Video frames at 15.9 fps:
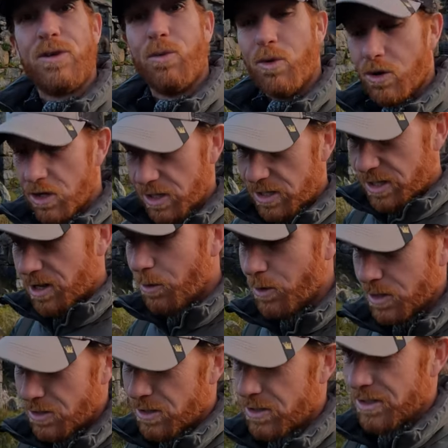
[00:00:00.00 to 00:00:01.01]
of work
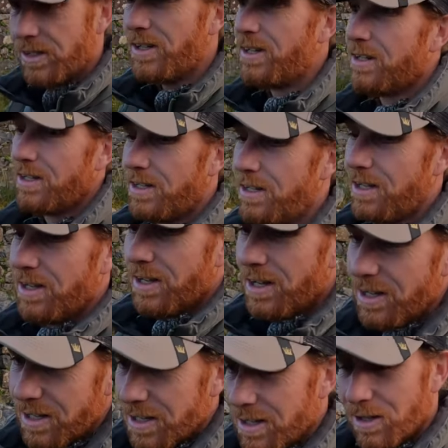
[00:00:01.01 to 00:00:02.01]
going on,
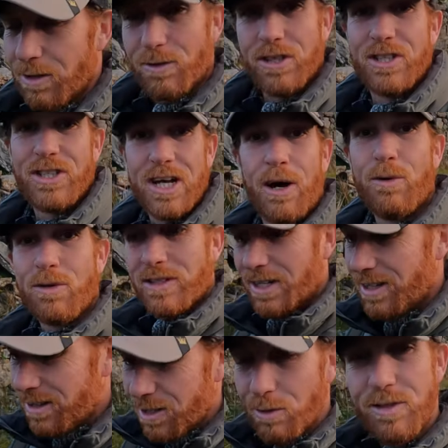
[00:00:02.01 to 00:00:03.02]
loads of
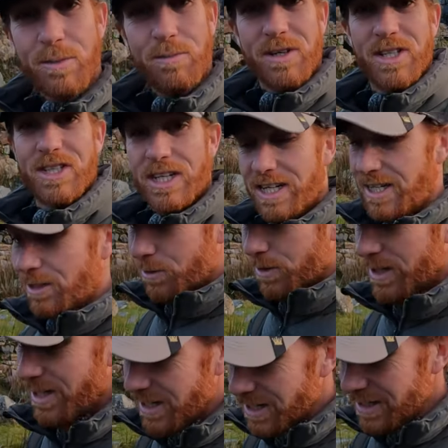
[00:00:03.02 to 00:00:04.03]
shouting, loads of
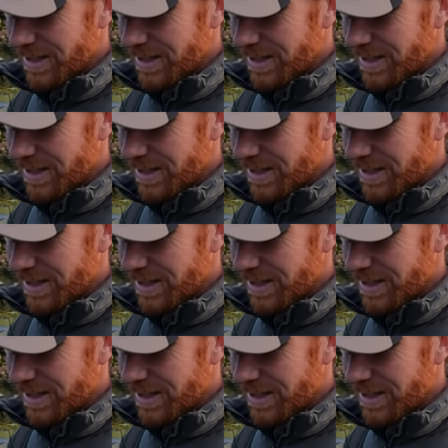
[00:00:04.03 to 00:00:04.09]
machinery.